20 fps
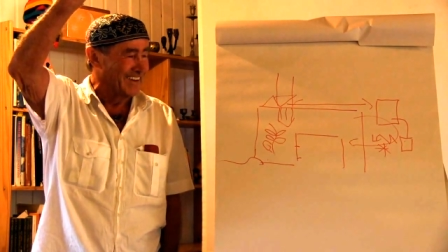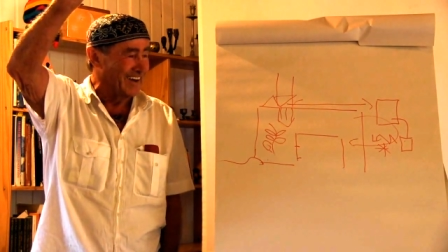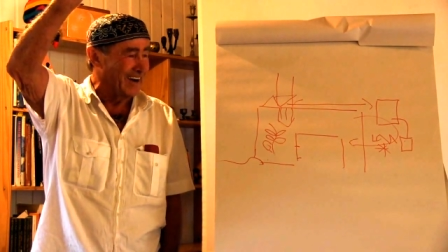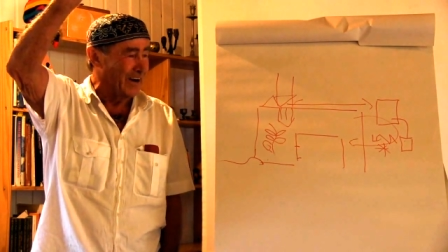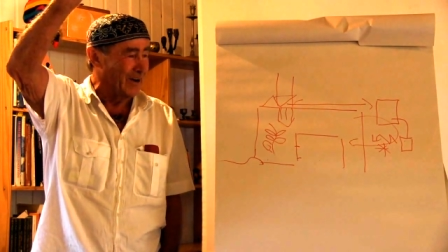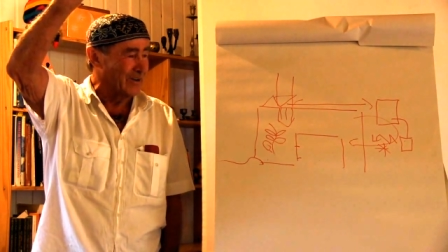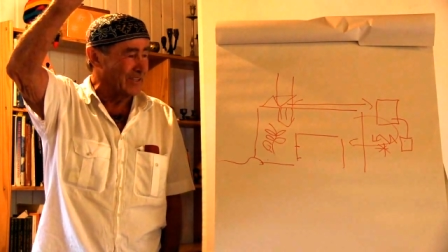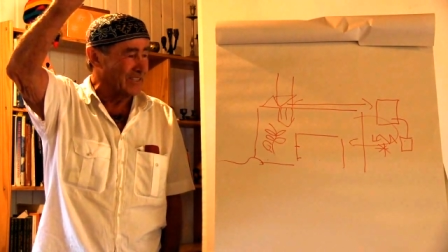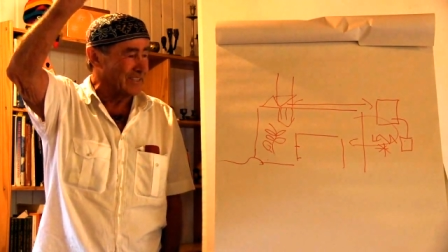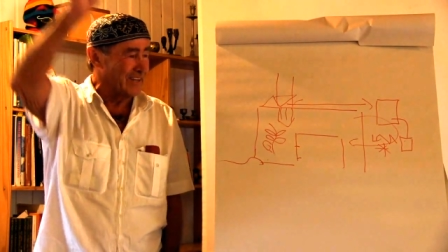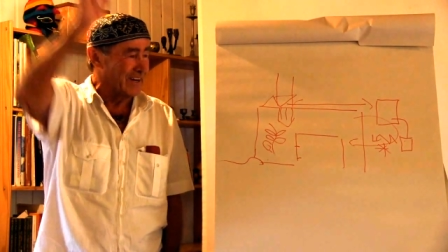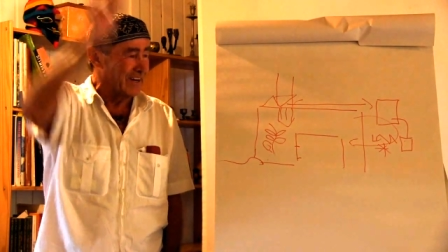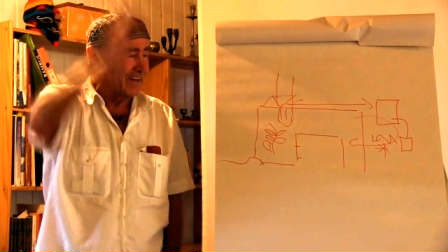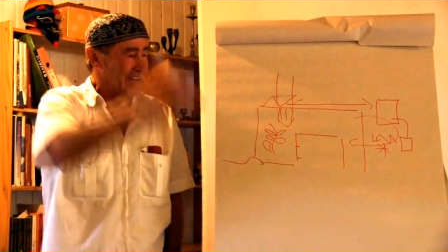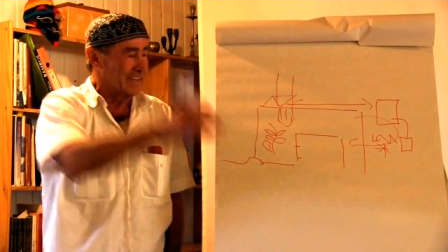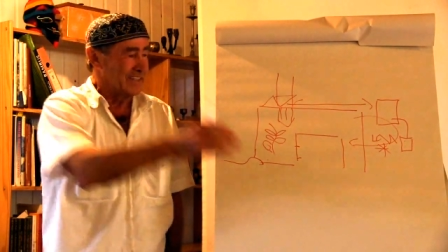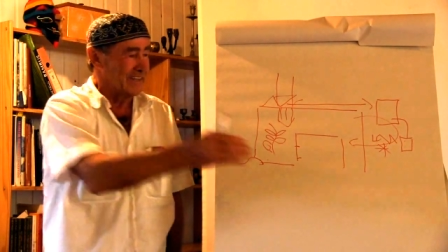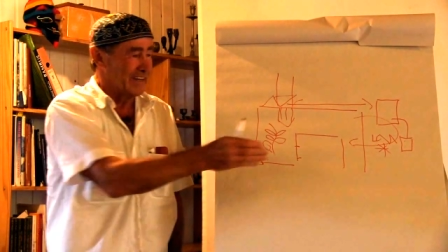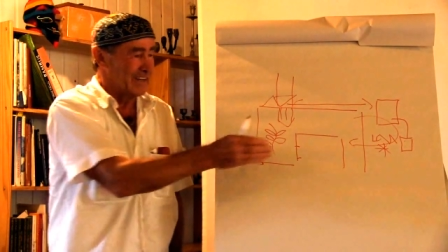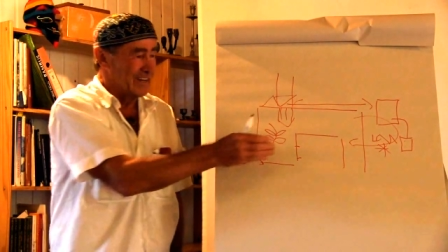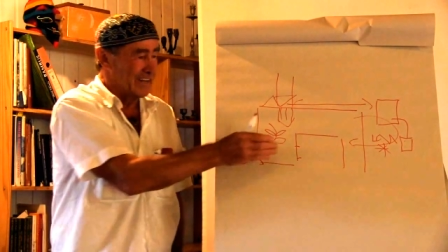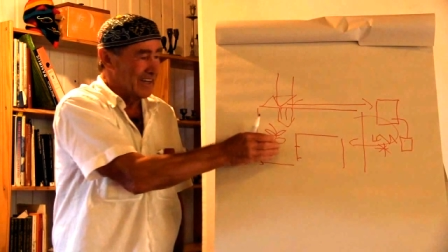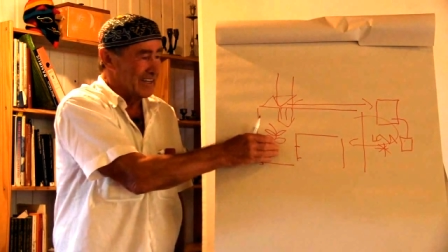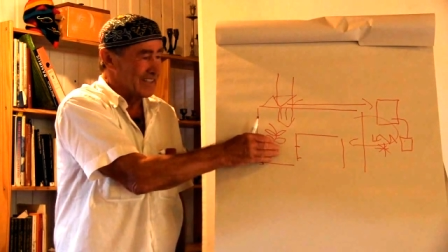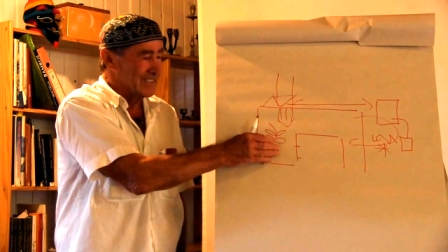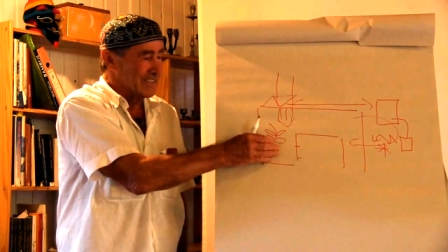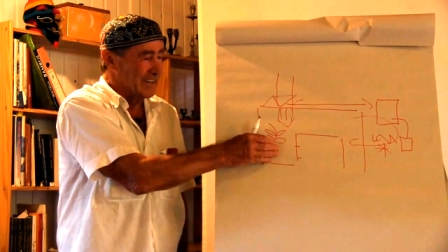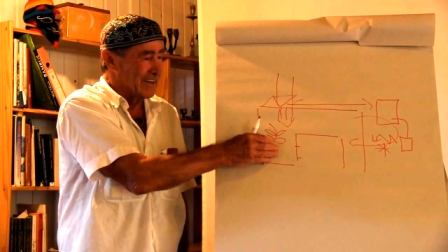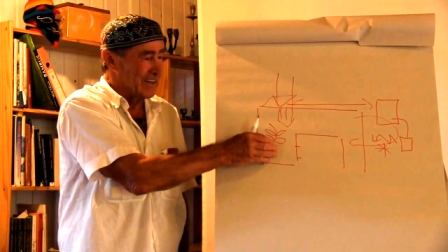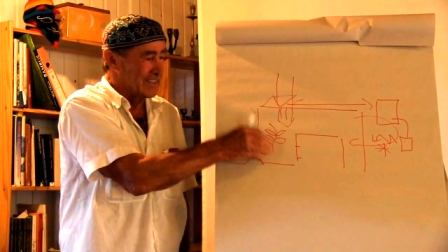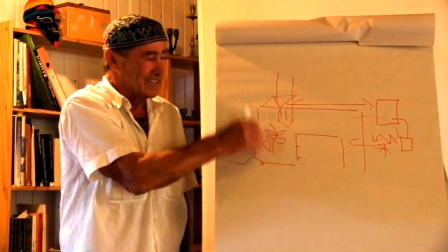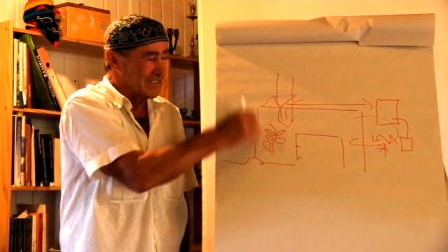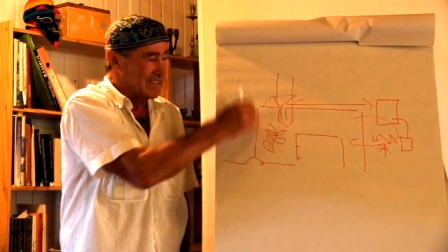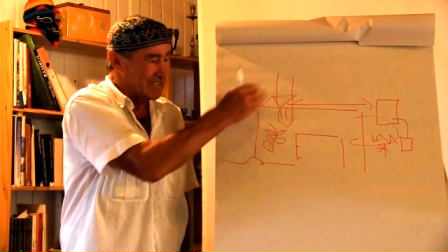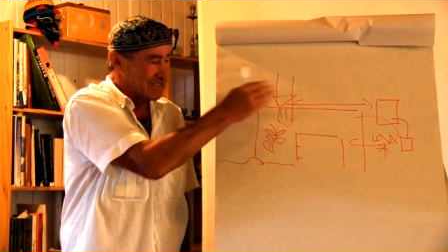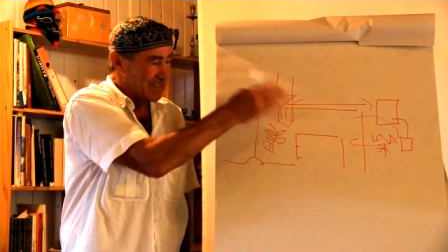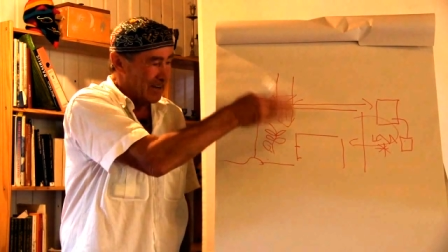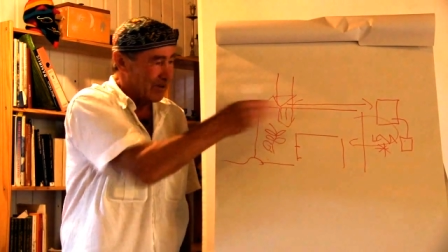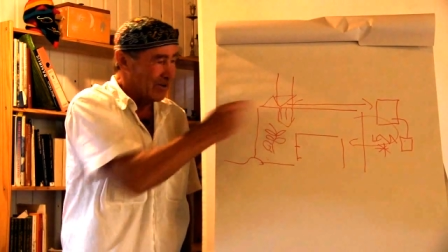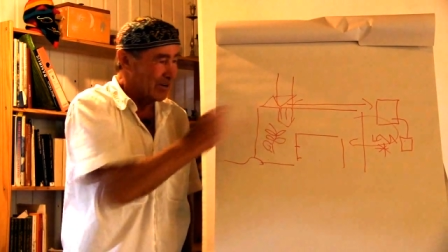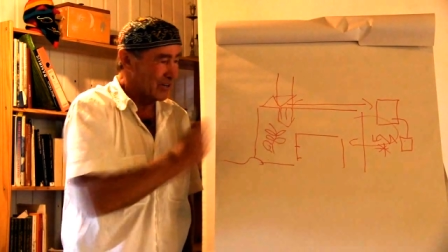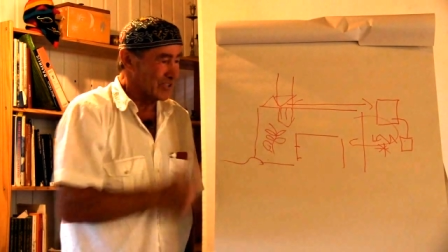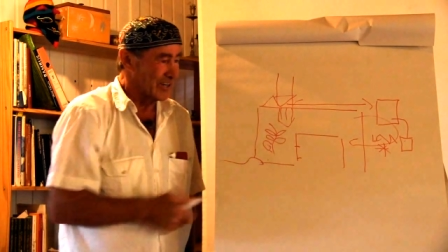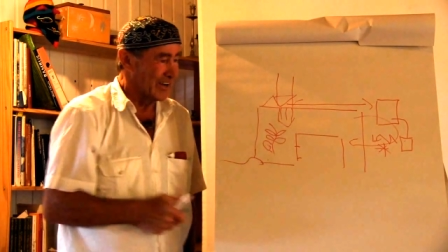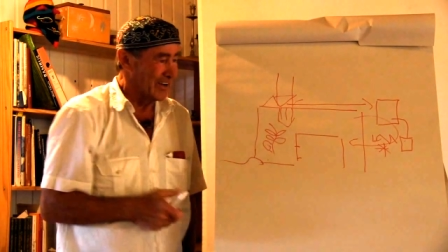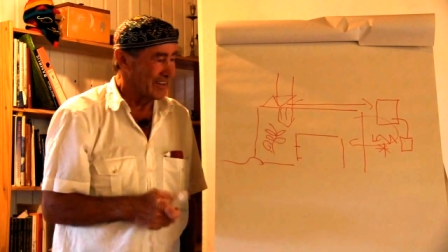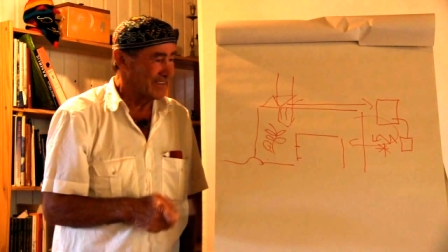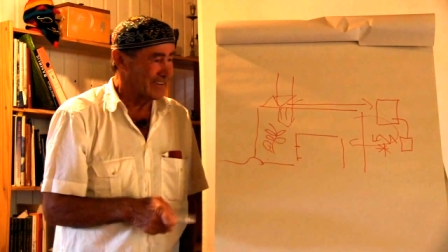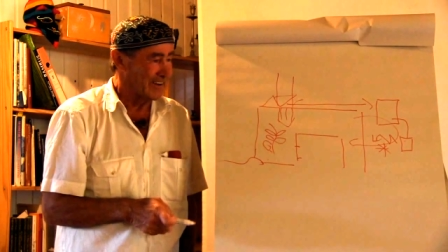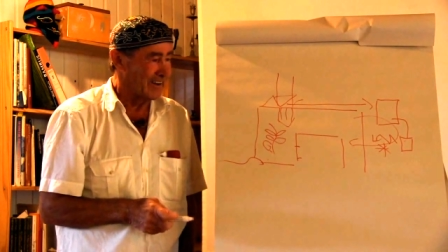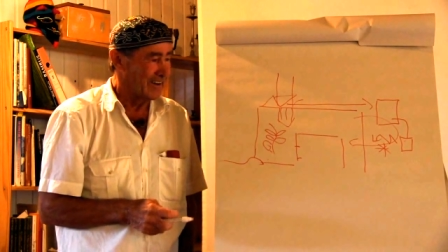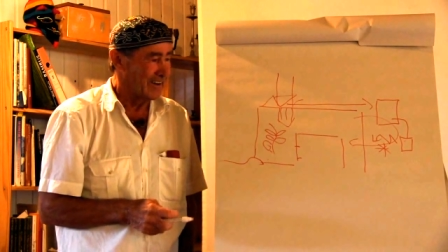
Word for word: outside, and inside is our shelter.